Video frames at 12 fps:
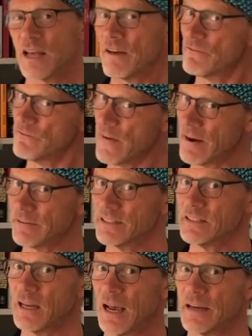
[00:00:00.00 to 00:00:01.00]
are very
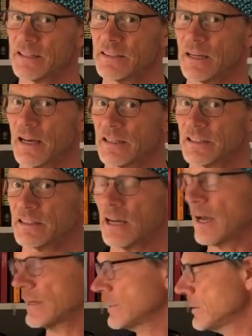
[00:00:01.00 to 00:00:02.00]
tiny.
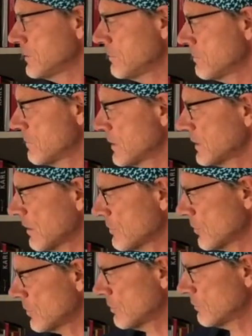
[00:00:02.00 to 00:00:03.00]
That are
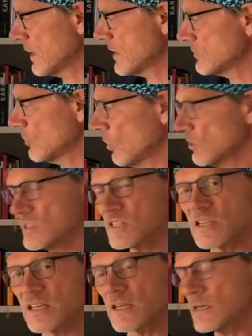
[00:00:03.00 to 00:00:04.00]
the red dots
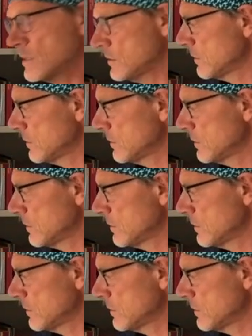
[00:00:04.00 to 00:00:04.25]
here.